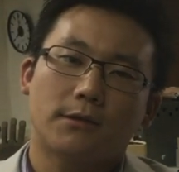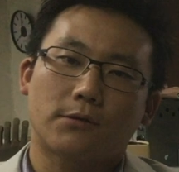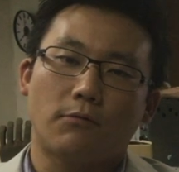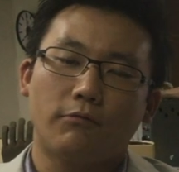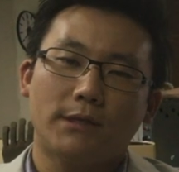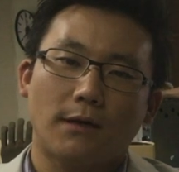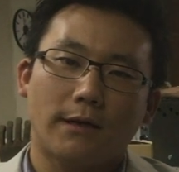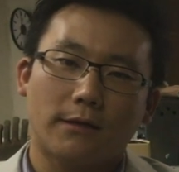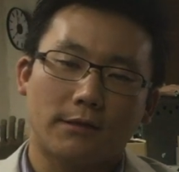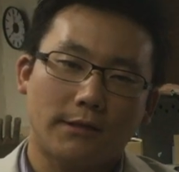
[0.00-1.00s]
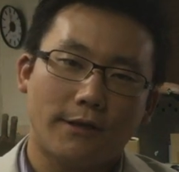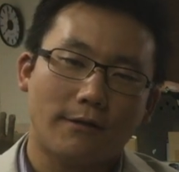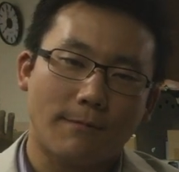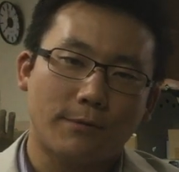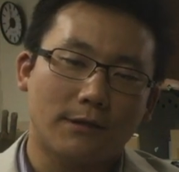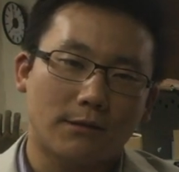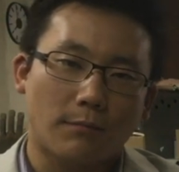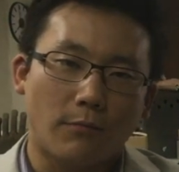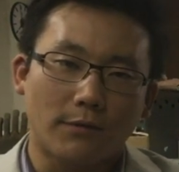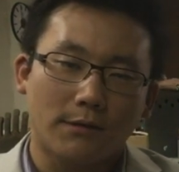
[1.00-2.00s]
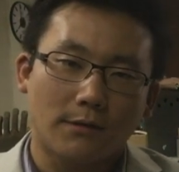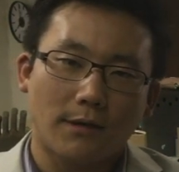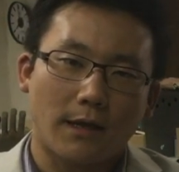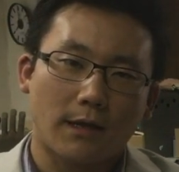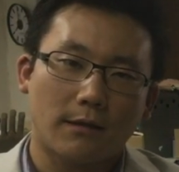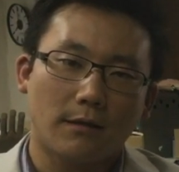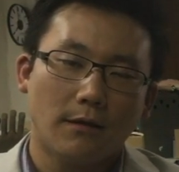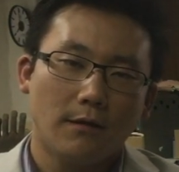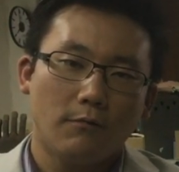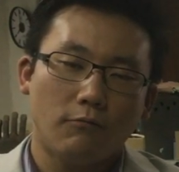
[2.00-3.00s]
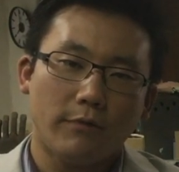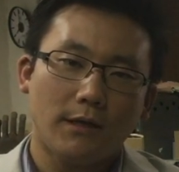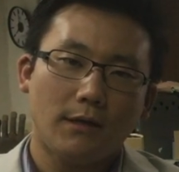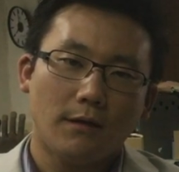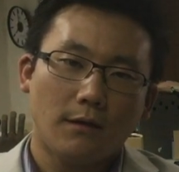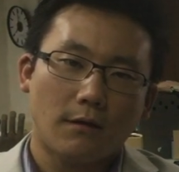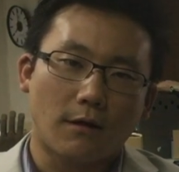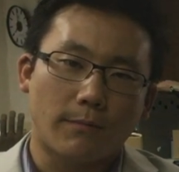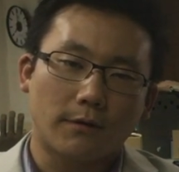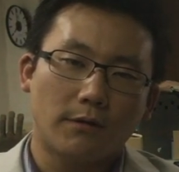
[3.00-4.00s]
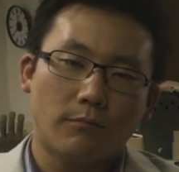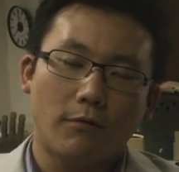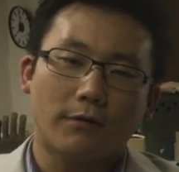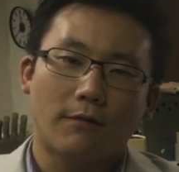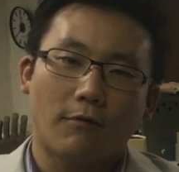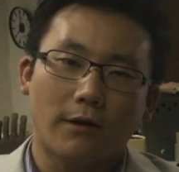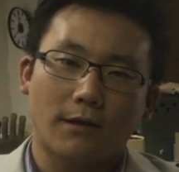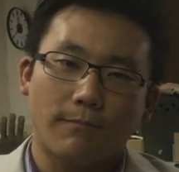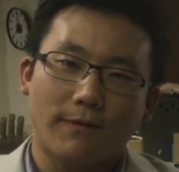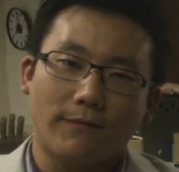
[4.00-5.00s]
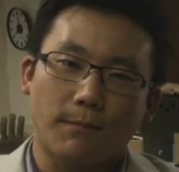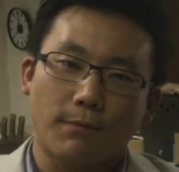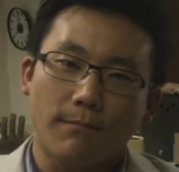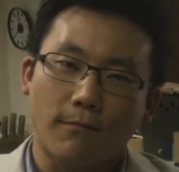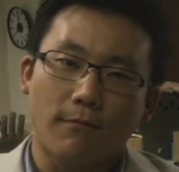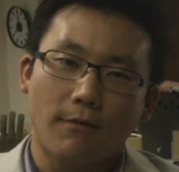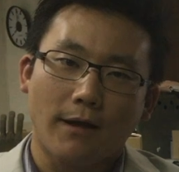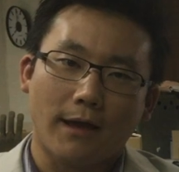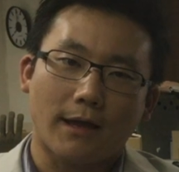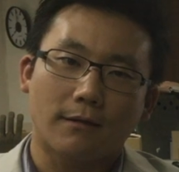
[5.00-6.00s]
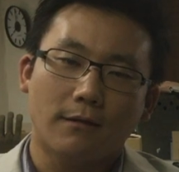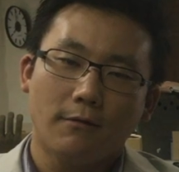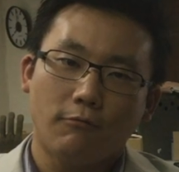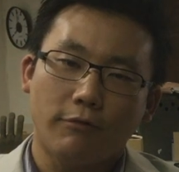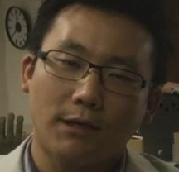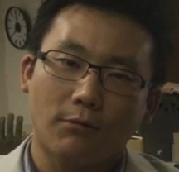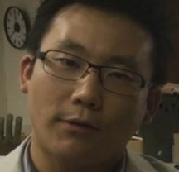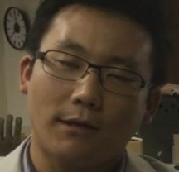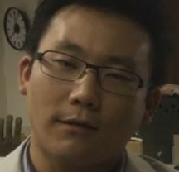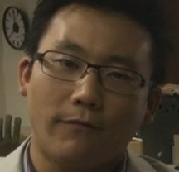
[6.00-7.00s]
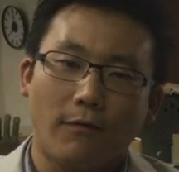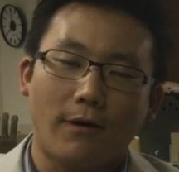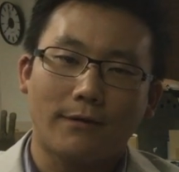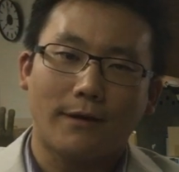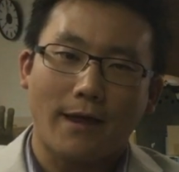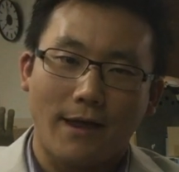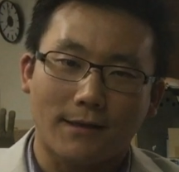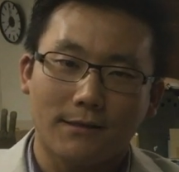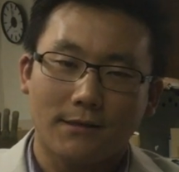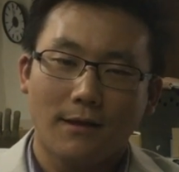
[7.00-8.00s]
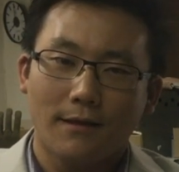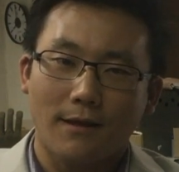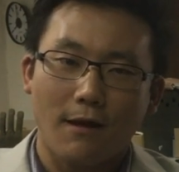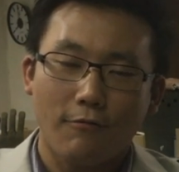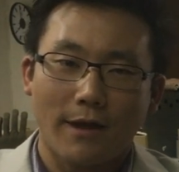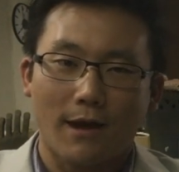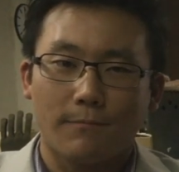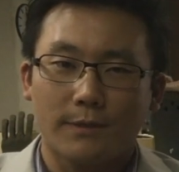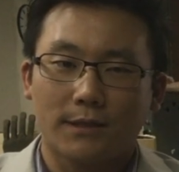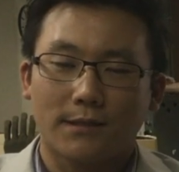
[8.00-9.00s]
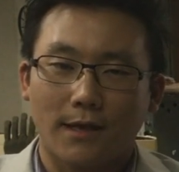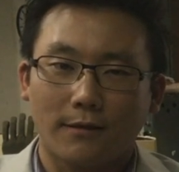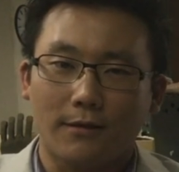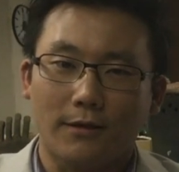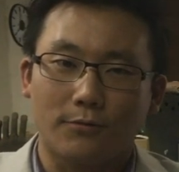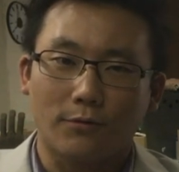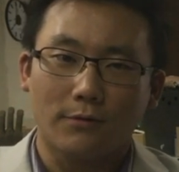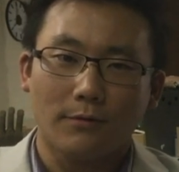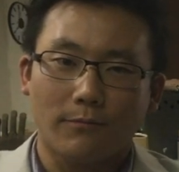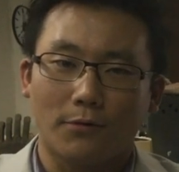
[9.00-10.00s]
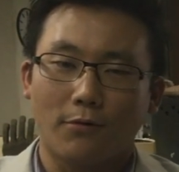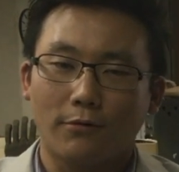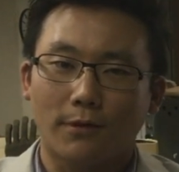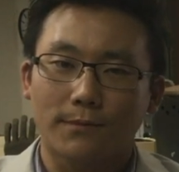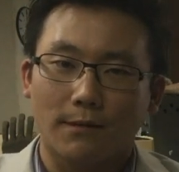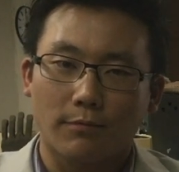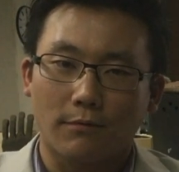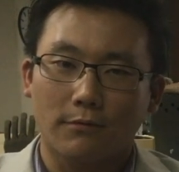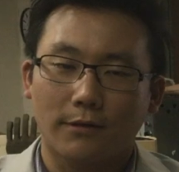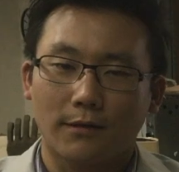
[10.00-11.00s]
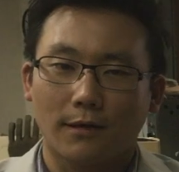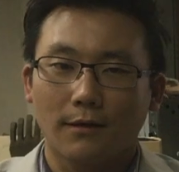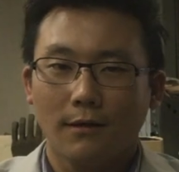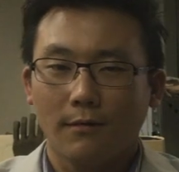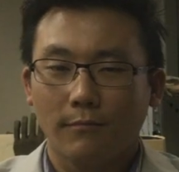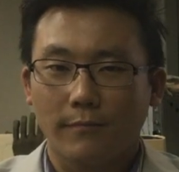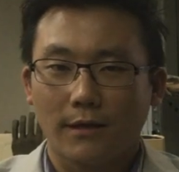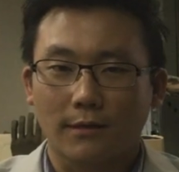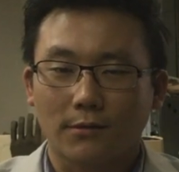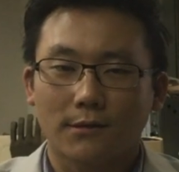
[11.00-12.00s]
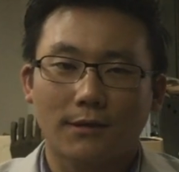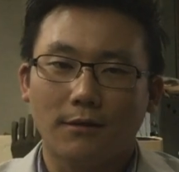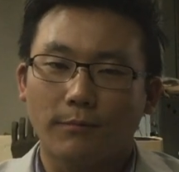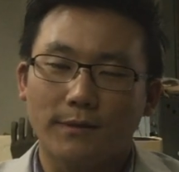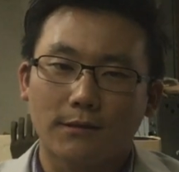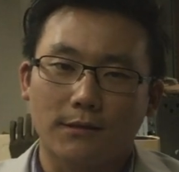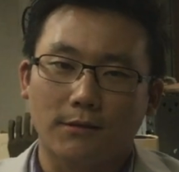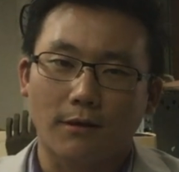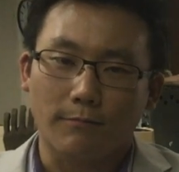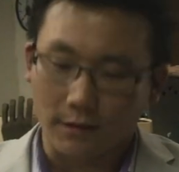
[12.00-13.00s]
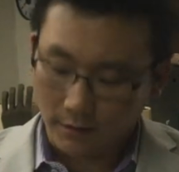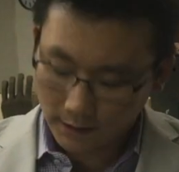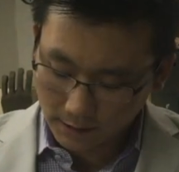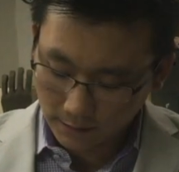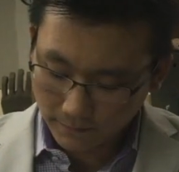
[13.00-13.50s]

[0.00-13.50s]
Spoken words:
So we selected Syrian refugees the most, and we covered more than 150 people, and we donate 400 hands. Now we have business entity in Jordan for the long-term support and making sustainable business in our Middle East.